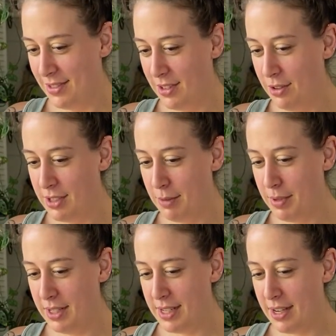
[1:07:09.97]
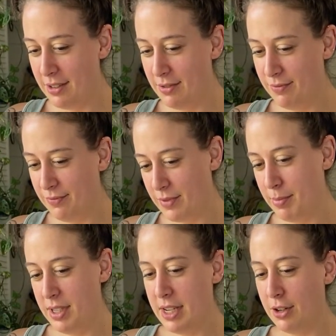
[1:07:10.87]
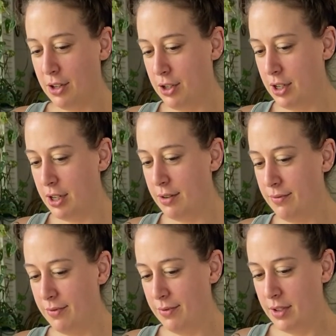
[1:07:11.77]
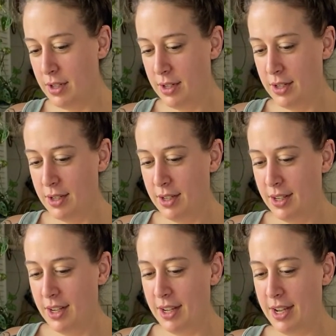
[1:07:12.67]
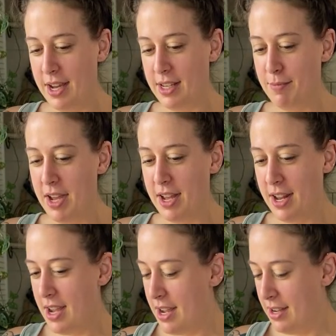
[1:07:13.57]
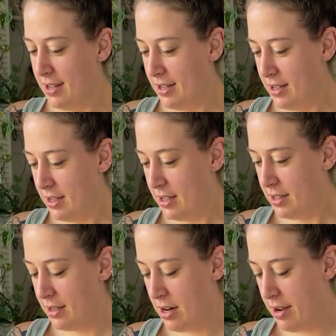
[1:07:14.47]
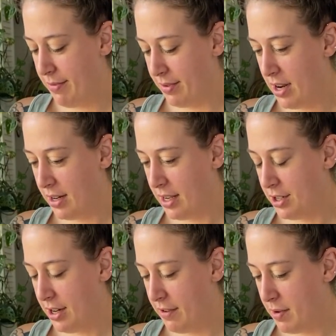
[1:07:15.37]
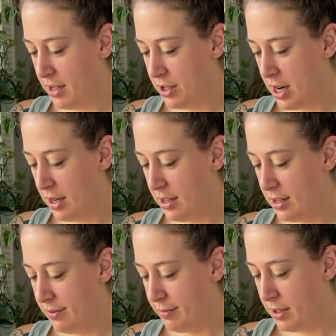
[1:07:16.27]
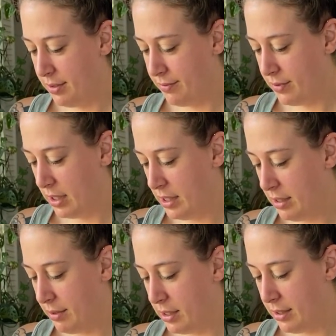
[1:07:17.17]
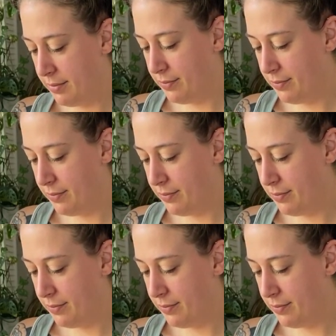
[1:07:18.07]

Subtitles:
Who said peace out? Peace out, Kashard. Yes, Mandy. Sorry, I'm not catching everybody's chat either, but let's see what's up.